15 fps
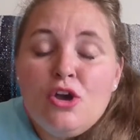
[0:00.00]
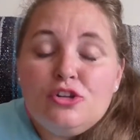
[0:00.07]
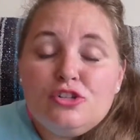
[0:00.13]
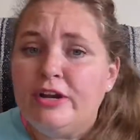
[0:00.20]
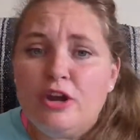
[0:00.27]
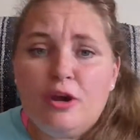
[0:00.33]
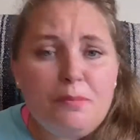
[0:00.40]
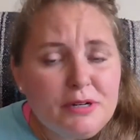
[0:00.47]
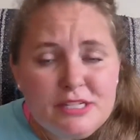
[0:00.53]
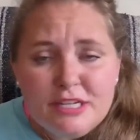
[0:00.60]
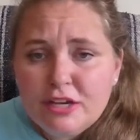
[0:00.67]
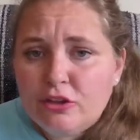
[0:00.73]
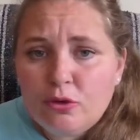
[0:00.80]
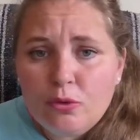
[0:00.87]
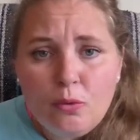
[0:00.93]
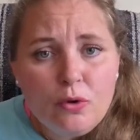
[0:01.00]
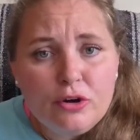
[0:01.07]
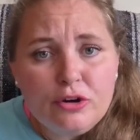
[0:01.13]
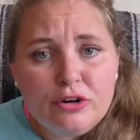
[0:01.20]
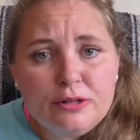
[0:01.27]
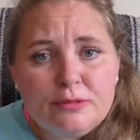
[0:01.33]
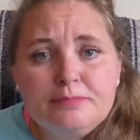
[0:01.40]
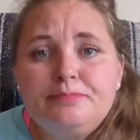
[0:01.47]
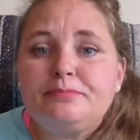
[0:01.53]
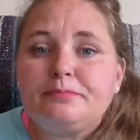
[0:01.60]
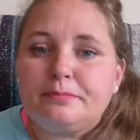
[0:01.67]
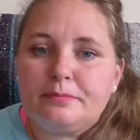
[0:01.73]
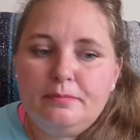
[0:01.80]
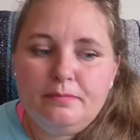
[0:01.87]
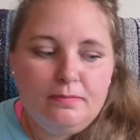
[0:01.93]
They're in no particular order.
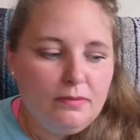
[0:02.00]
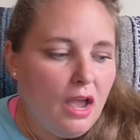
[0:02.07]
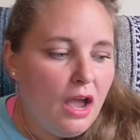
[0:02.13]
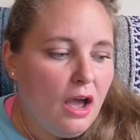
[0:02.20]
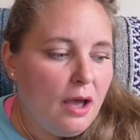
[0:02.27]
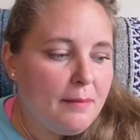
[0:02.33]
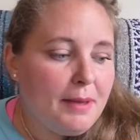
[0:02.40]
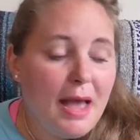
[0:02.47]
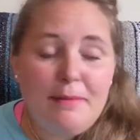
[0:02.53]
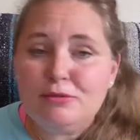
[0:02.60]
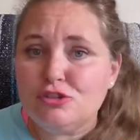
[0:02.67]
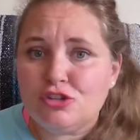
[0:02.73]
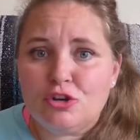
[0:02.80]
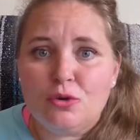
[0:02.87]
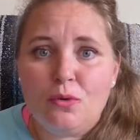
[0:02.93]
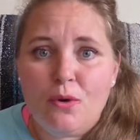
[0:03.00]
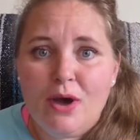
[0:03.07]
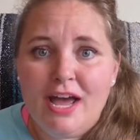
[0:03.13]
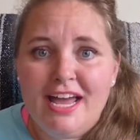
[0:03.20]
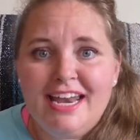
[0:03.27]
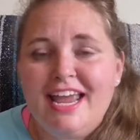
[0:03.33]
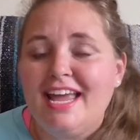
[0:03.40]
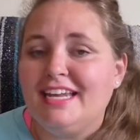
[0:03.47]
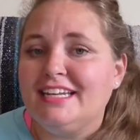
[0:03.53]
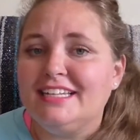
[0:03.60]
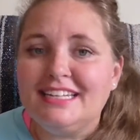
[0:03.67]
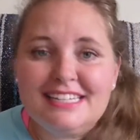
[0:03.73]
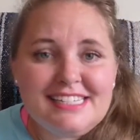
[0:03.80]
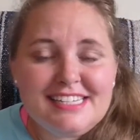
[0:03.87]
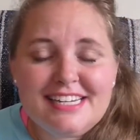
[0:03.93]
I'm just gonna go ahead and
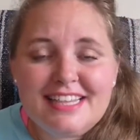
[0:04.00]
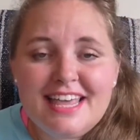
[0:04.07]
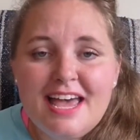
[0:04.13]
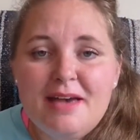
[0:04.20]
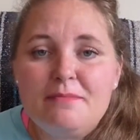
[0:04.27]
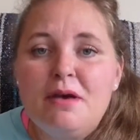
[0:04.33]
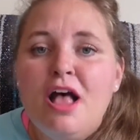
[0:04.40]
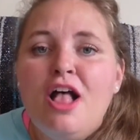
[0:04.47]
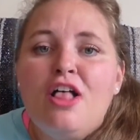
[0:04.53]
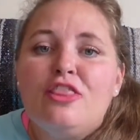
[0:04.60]
list them.